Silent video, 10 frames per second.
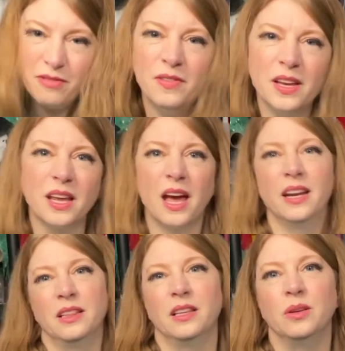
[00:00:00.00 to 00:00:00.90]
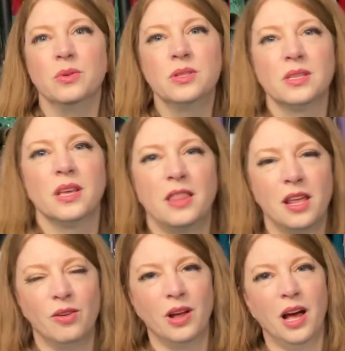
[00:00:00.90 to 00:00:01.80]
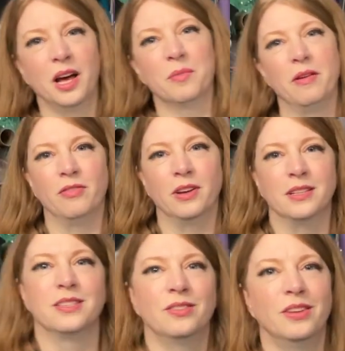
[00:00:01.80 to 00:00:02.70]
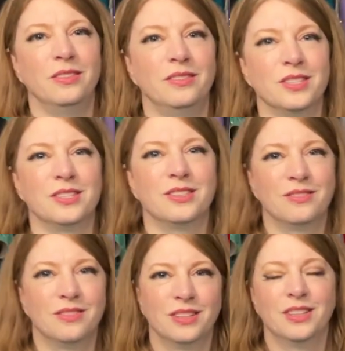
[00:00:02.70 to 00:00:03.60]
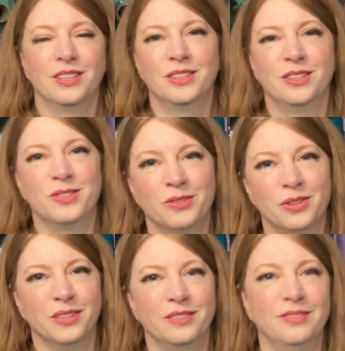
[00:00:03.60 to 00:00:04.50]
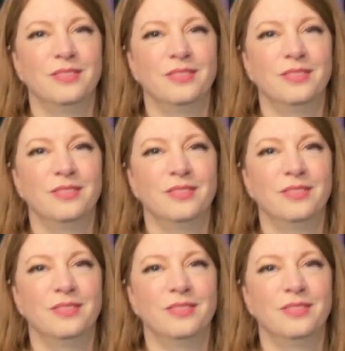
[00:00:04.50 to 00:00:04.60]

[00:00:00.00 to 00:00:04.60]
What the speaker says: fit kind of loose. They don't hug my foot, so they just sort of